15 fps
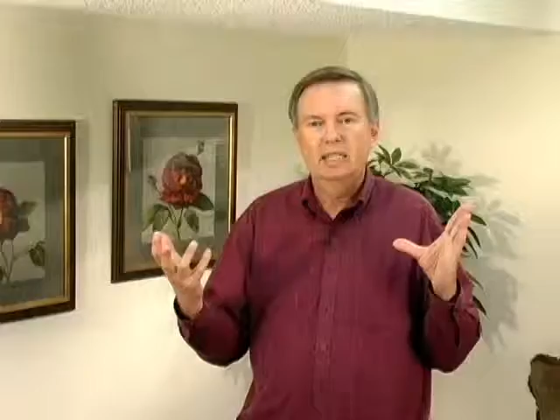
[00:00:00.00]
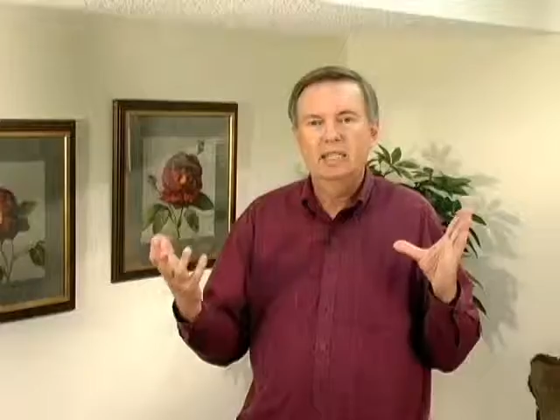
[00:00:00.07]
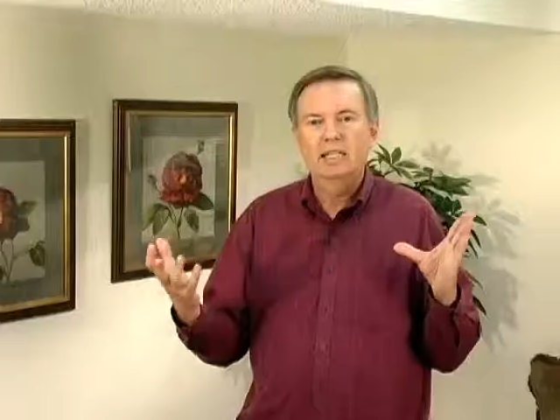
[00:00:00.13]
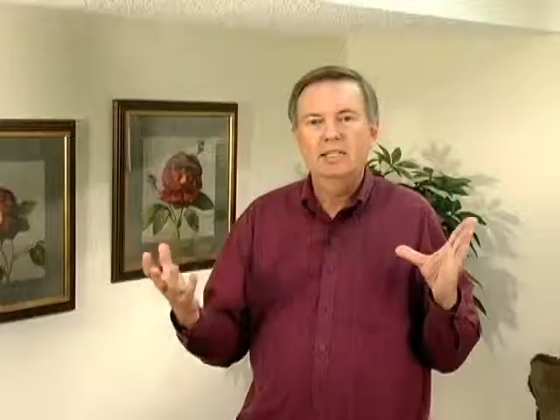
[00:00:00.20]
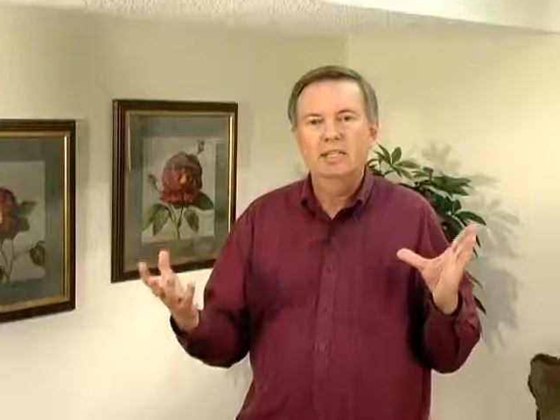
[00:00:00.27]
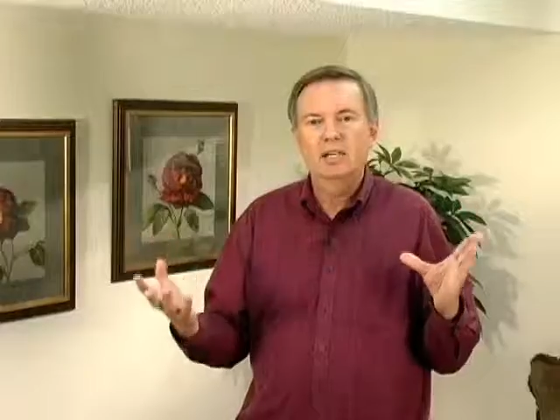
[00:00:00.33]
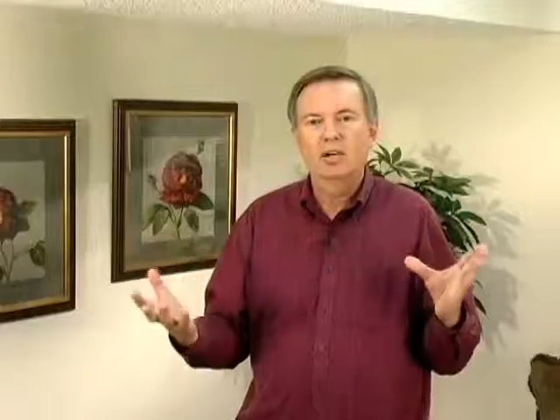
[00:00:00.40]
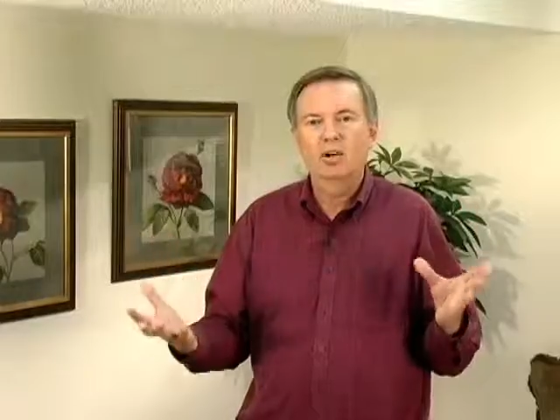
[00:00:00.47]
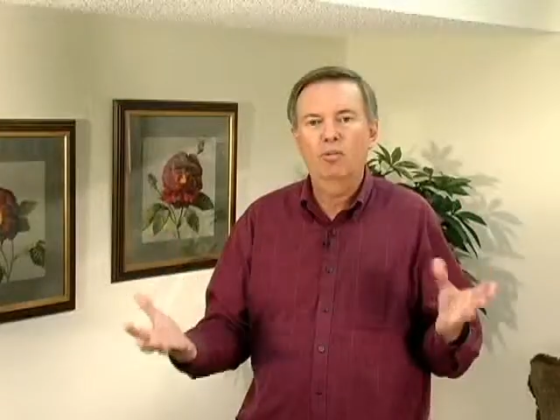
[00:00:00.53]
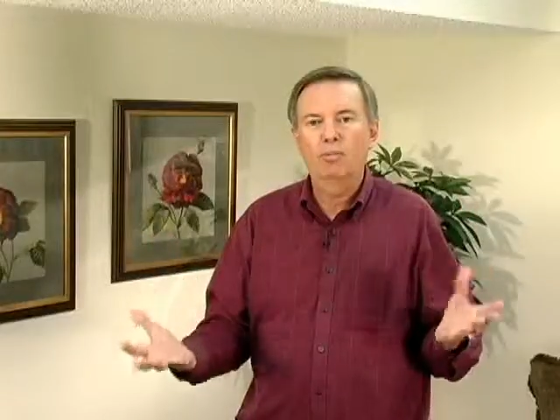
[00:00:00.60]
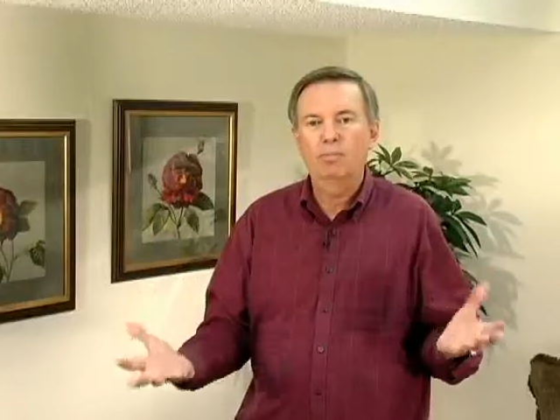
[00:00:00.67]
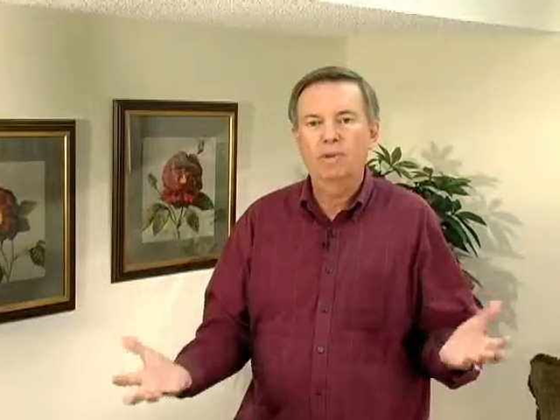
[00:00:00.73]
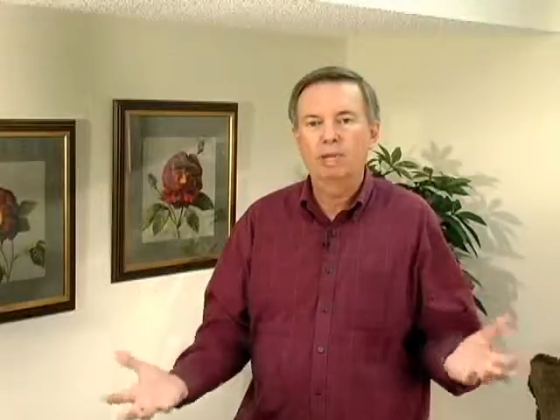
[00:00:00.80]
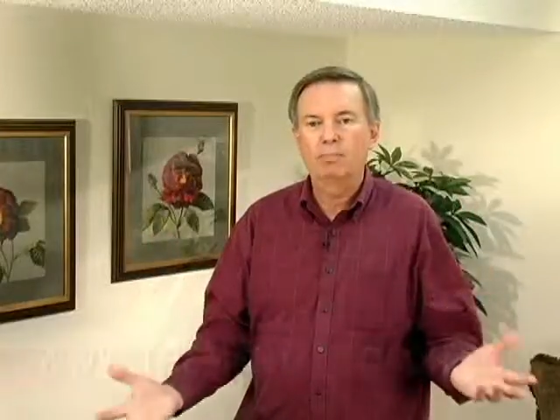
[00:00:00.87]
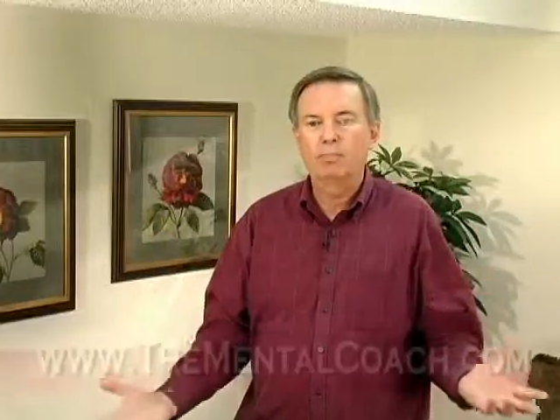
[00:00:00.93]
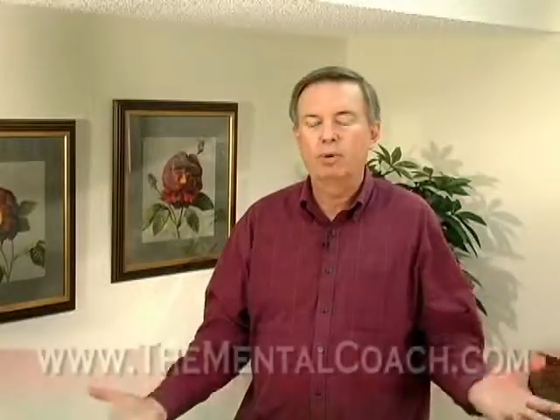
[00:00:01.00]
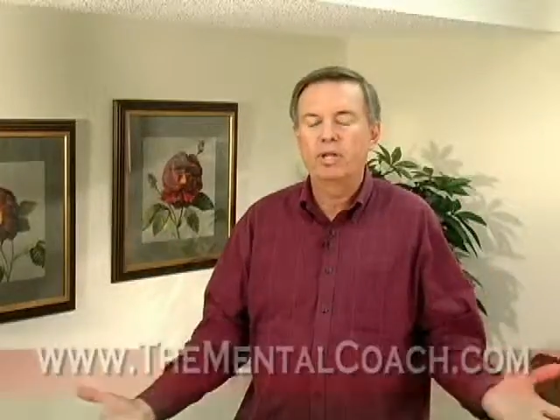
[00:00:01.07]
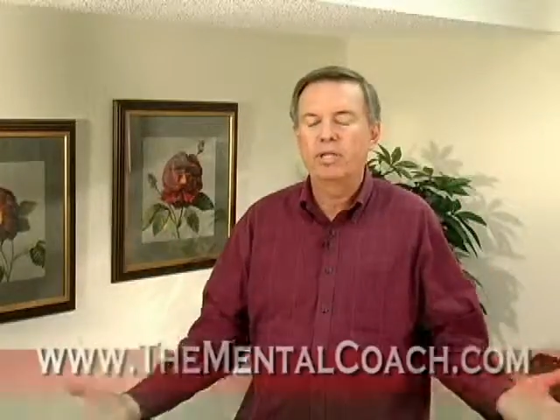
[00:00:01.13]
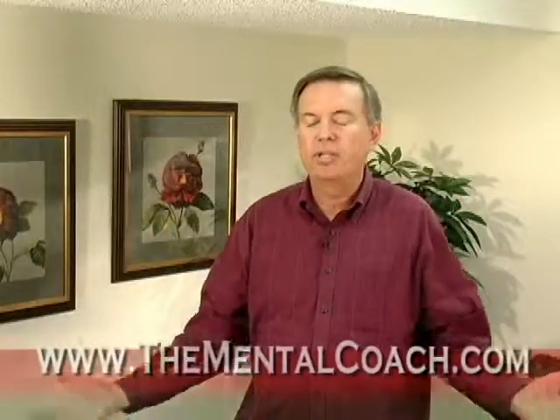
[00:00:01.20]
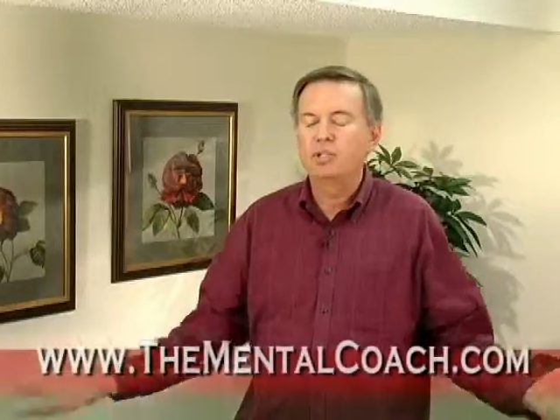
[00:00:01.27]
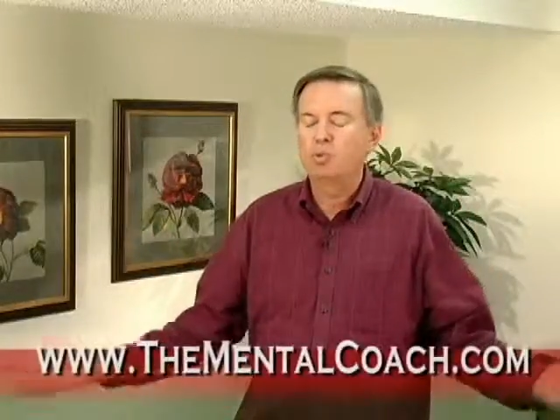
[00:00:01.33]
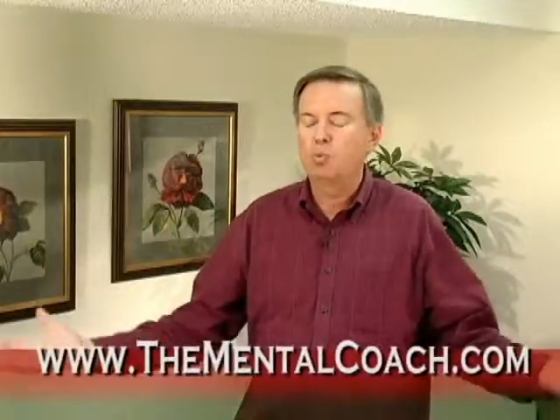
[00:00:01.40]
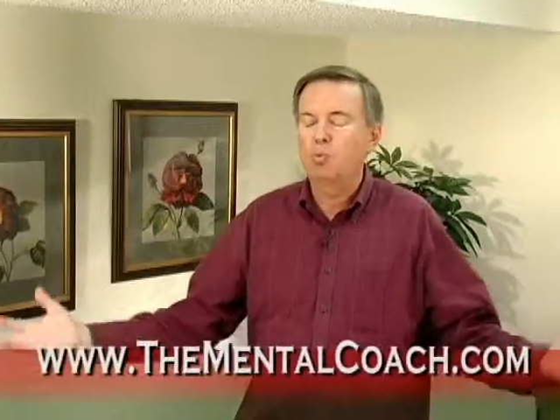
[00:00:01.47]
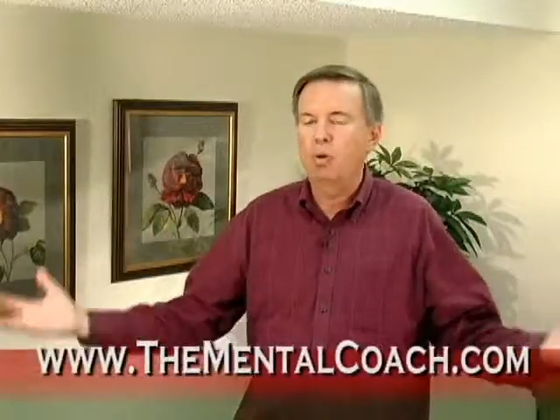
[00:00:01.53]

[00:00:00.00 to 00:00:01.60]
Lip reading: it has helped me bring this